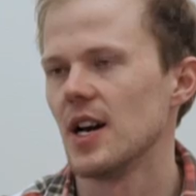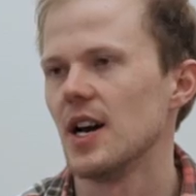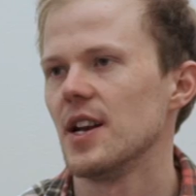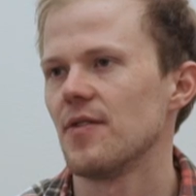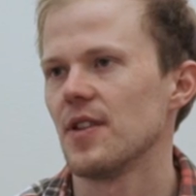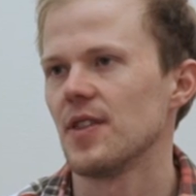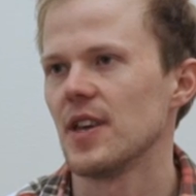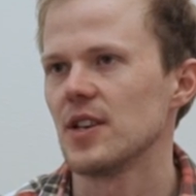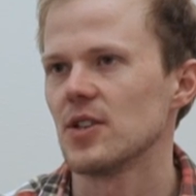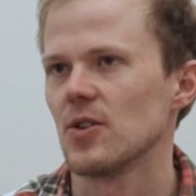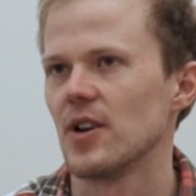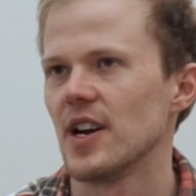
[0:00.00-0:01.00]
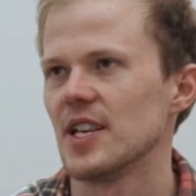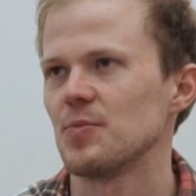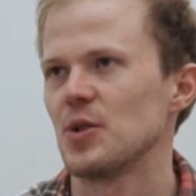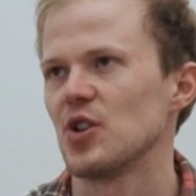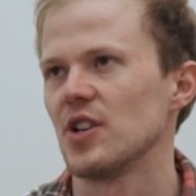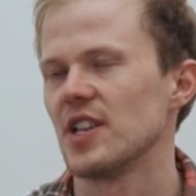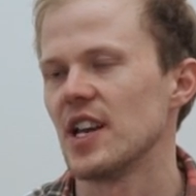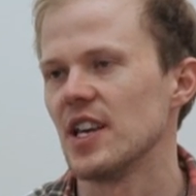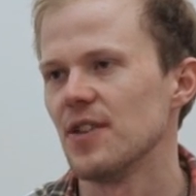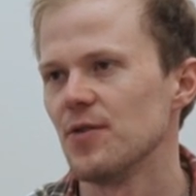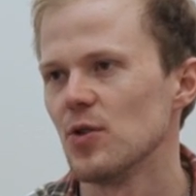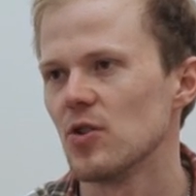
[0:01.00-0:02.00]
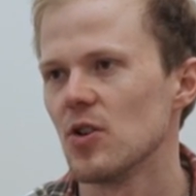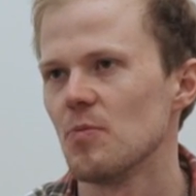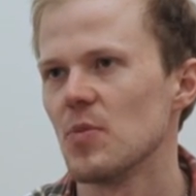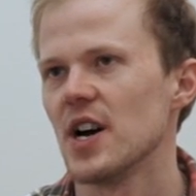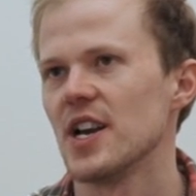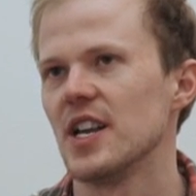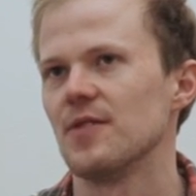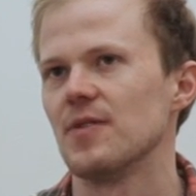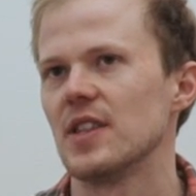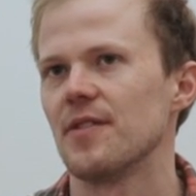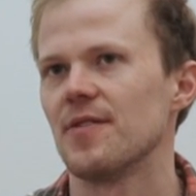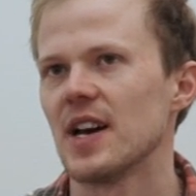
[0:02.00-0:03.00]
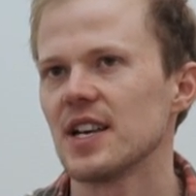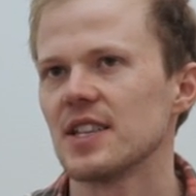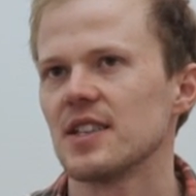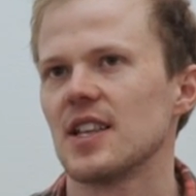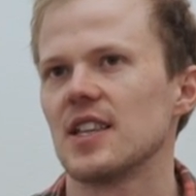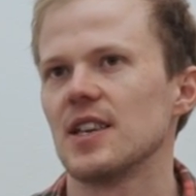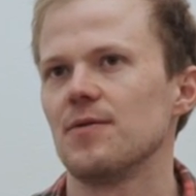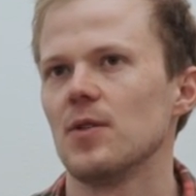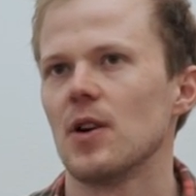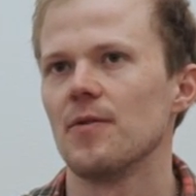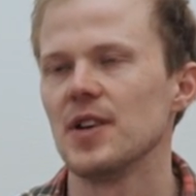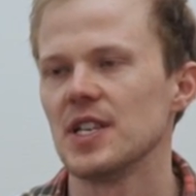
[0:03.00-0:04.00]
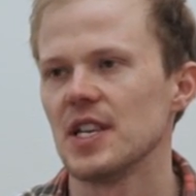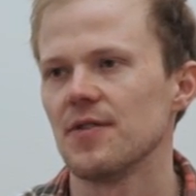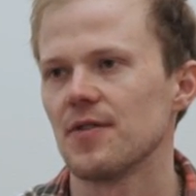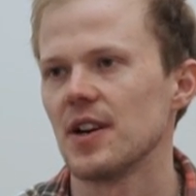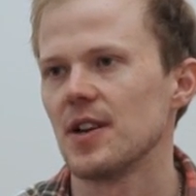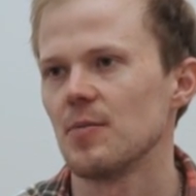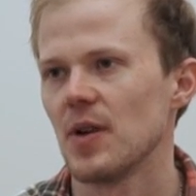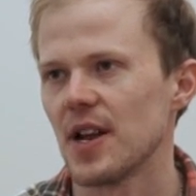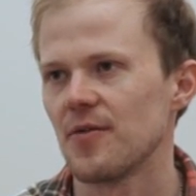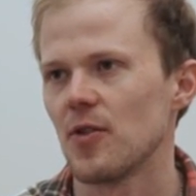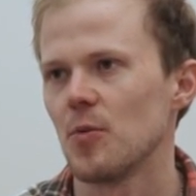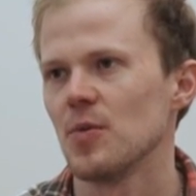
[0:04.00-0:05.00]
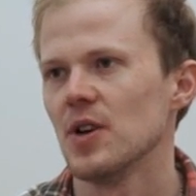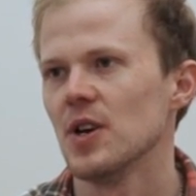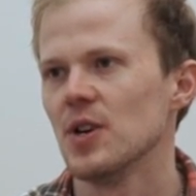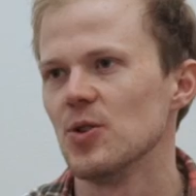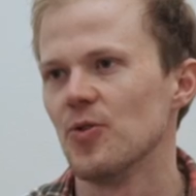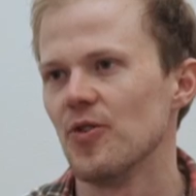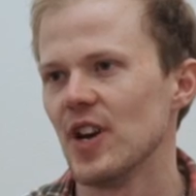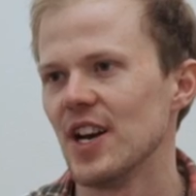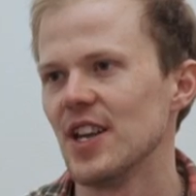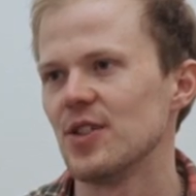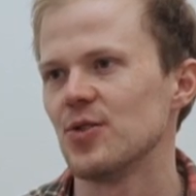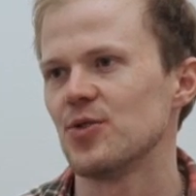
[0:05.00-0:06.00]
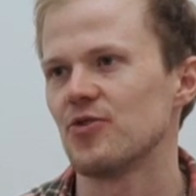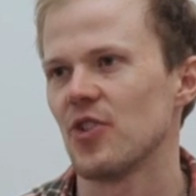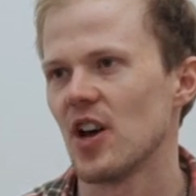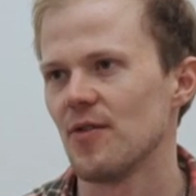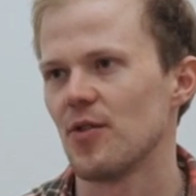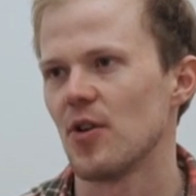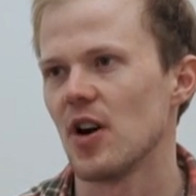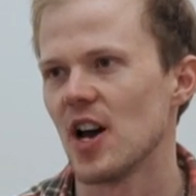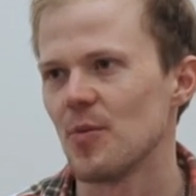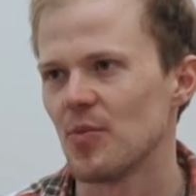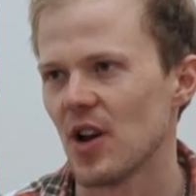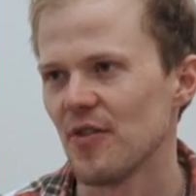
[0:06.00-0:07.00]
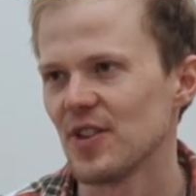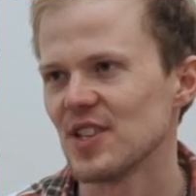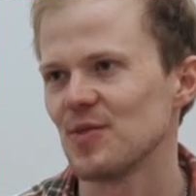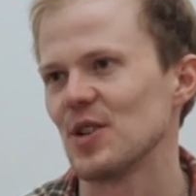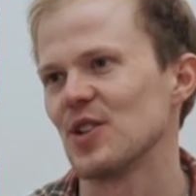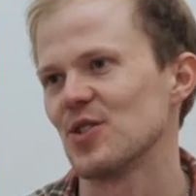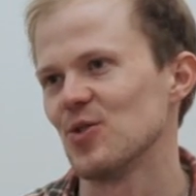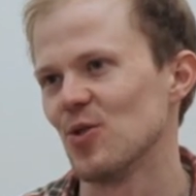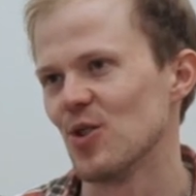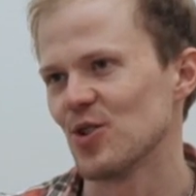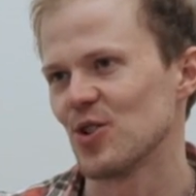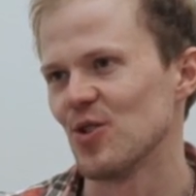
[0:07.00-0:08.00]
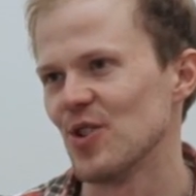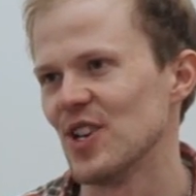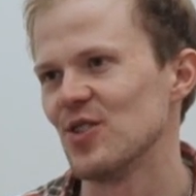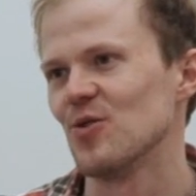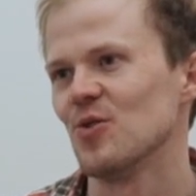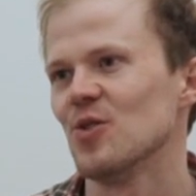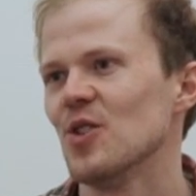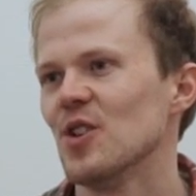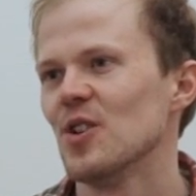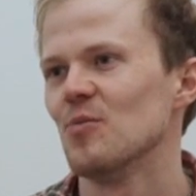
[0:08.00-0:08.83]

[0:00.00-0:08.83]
I, I definitely think so. And especially then if you combine it with the fact that if you're a VC-funded platform, you really need to strive for high profits because you also need to